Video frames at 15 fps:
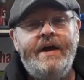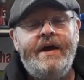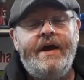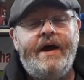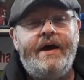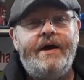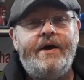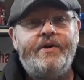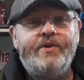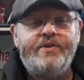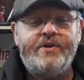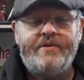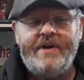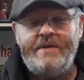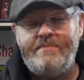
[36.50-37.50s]
Another
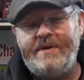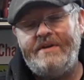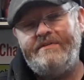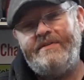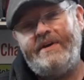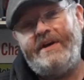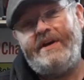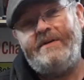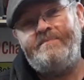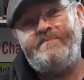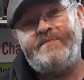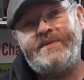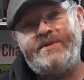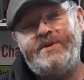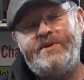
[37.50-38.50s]
great bit of
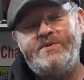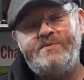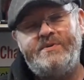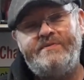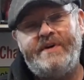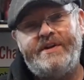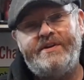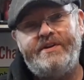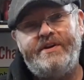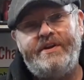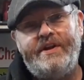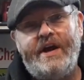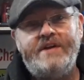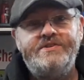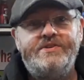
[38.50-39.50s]
news, we've had an
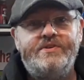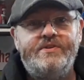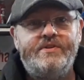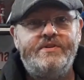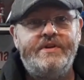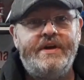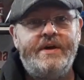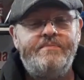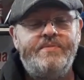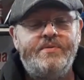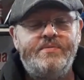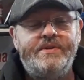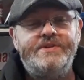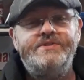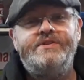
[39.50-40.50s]
article
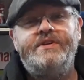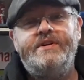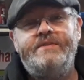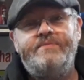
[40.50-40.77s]
published,